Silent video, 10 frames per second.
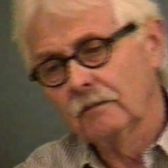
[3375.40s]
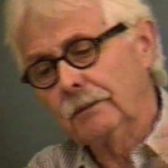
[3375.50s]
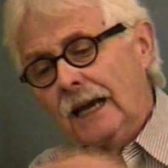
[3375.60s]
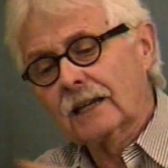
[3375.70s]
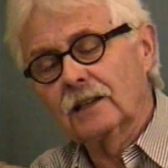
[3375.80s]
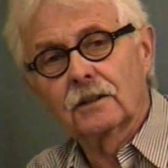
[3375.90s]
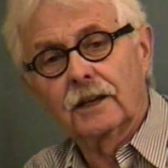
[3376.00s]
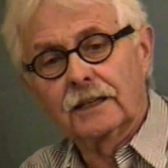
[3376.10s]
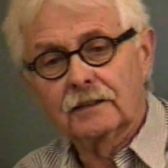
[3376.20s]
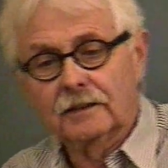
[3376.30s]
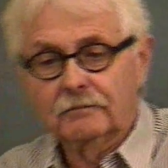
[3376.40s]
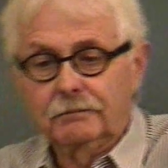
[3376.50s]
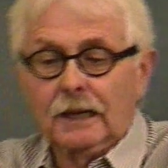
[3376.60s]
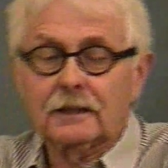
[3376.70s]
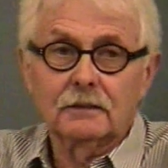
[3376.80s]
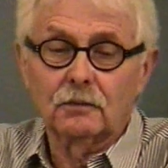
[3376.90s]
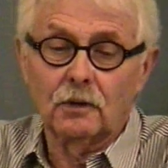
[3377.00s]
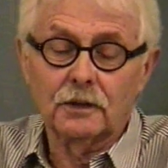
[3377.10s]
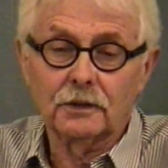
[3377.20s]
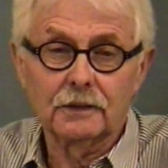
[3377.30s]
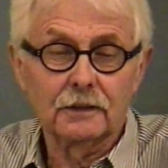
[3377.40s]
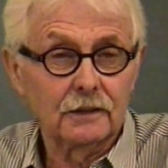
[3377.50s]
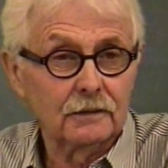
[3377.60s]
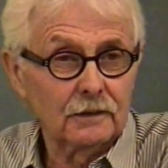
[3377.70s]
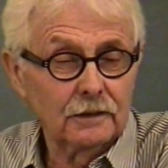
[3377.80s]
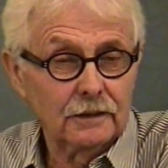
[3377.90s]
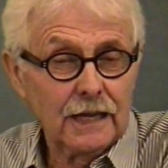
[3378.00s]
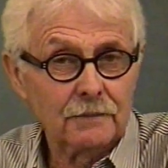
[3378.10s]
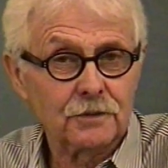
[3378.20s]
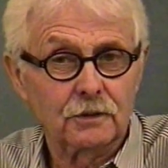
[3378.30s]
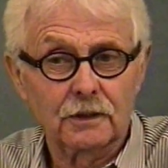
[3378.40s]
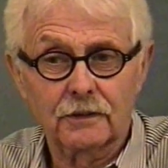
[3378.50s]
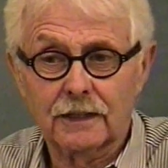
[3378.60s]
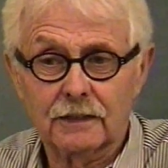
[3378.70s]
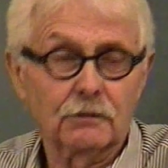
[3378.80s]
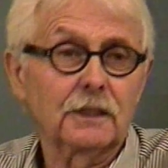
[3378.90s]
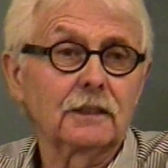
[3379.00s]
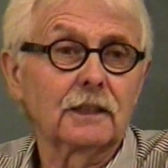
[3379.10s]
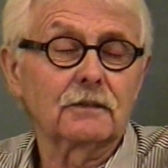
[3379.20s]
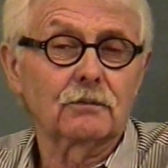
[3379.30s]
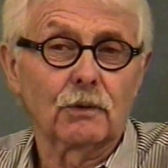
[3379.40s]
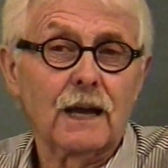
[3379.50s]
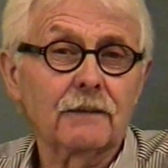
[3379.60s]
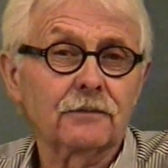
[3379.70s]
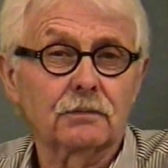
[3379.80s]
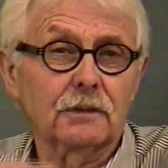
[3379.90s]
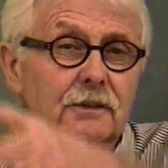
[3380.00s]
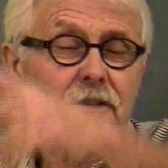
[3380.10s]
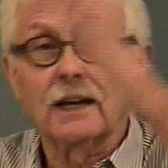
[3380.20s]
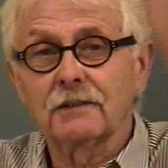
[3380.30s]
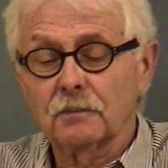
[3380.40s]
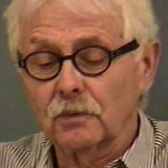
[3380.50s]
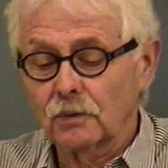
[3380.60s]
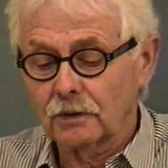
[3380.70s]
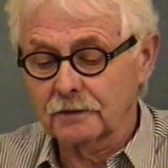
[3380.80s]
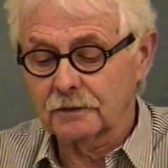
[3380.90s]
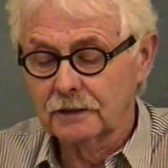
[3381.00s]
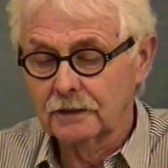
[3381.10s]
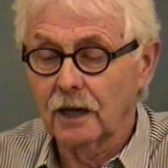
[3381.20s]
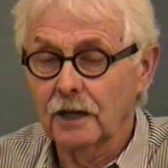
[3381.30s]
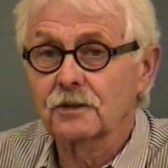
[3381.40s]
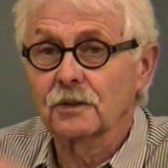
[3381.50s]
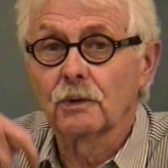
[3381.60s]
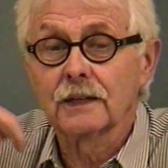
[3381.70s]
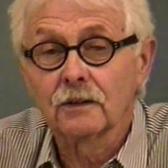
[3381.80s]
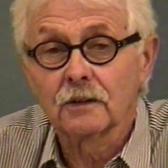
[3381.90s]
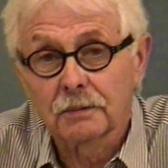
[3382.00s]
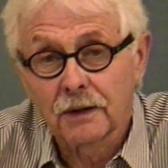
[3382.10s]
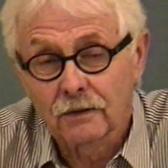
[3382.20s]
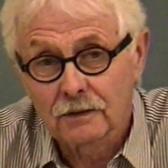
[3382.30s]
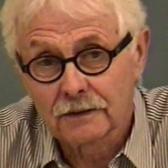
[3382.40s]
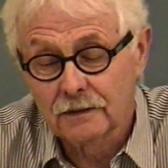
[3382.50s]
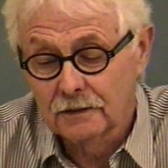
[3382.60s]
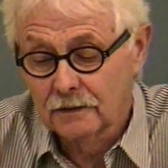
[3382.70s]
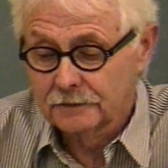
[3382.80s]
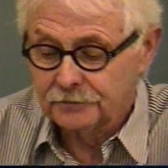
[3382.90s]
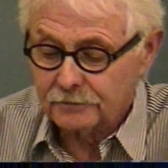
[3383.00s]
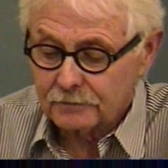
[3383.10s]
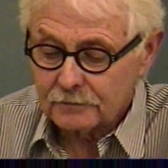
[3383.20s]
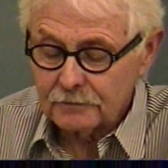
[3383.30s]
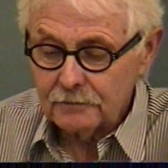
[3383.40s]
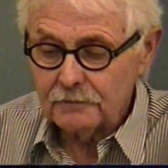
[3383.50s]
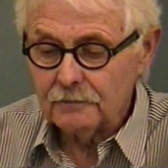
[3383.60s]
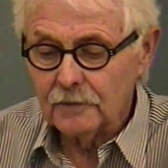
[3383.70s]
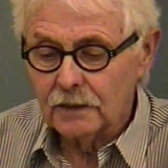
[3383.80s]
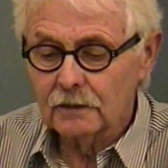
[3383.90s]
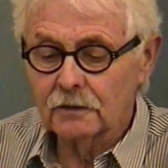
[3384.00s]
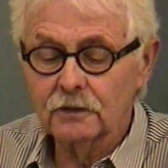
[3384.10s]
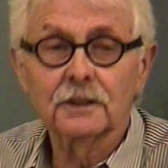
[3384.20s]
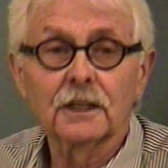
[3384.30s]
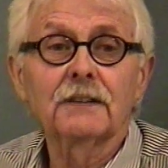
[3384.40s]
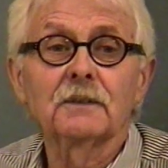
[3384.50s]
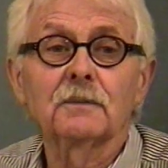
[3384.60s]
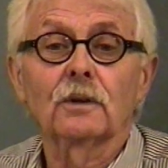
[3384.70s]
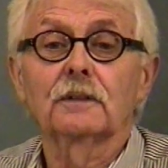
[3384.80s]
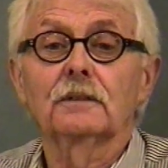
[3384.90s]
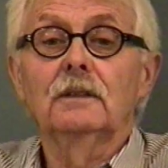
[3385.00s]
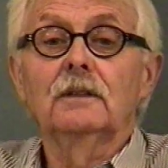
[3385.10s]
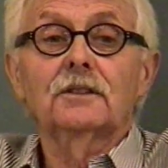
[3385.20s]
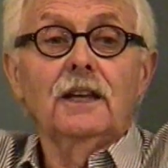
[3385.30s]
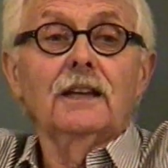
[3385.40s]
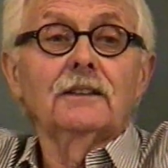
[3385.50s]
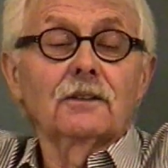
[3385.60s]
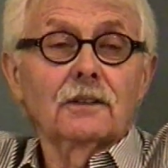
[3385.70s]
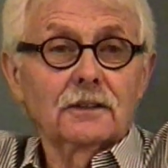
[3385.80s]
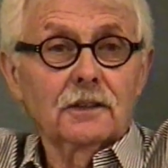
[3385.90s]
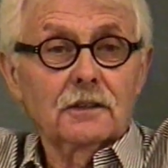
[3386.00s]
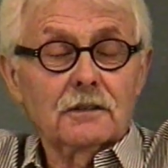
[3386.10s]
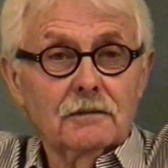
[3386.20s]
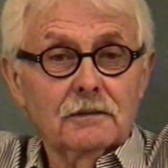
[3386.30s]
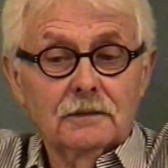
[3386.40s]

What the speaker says: back in the lake, they'd bucket the water in it. And at Hamsterley, they had a really nice raft with a diving board. And I used to run out, apparently, to the diving board and stand here like this.